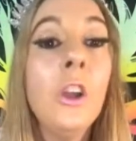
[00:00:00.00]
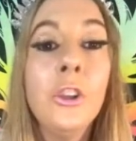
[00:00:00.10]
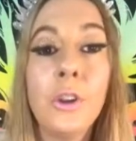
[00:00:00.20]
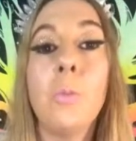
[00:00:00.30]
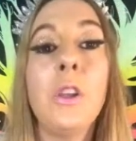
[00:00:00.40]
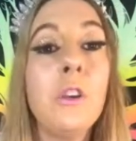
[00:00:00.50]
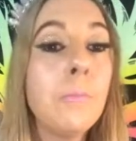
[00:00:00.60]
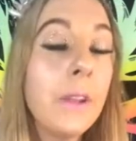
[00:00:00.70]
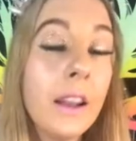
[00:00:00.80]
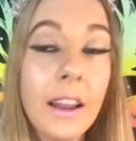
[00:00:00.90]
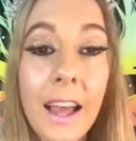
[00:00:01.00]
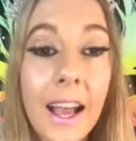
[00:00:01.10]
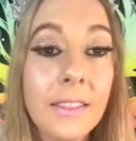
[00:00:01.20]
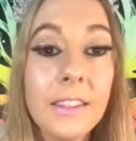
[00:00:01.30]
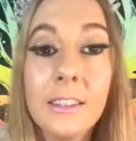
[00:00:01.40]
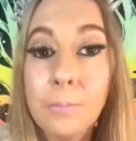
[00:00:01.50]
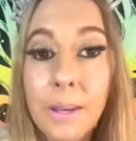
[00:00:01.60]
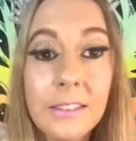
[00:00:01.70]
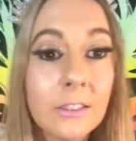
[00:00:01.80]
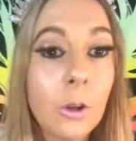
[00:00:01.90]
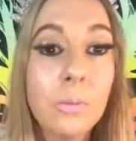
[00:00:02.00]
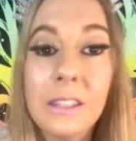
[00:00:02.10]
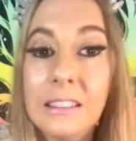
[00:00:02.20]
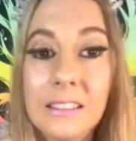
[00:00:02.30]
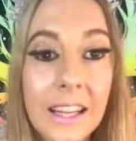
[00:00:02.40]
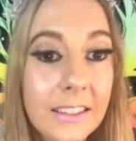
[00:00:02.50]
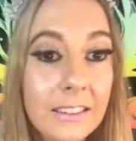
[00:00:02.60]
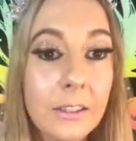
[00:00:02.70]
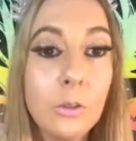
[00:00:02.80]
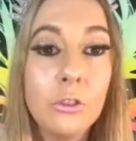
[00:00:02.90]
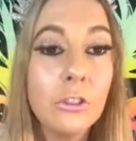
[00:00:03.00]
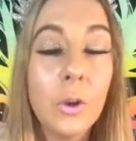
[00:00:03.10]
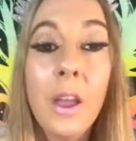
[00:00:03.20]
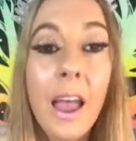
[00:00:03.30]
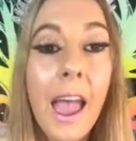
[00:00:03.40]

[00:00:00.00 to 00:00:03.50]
you know, where you've been and had these pit stops, these standstills, you know,